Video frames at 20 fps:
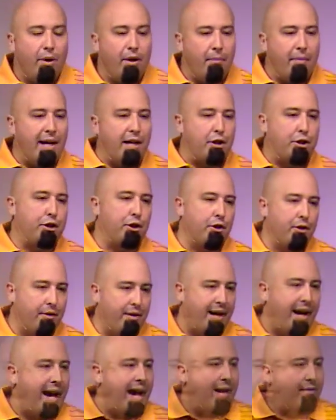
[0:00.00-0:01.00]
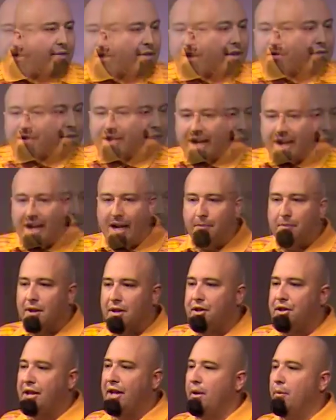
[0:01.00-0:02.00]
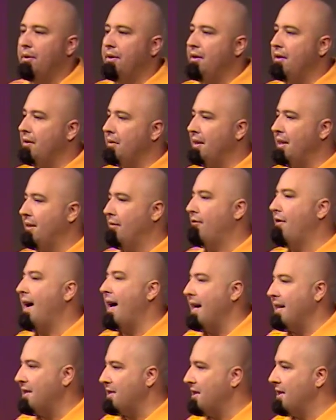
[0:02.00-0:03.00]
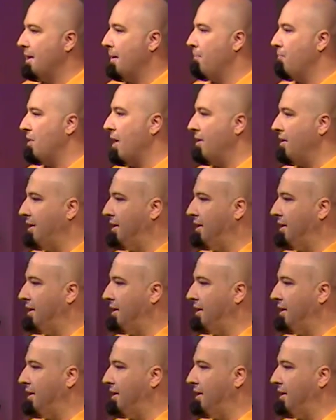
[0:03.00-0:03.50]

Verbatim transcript: to make sure that I have enough time to share with you the advice and the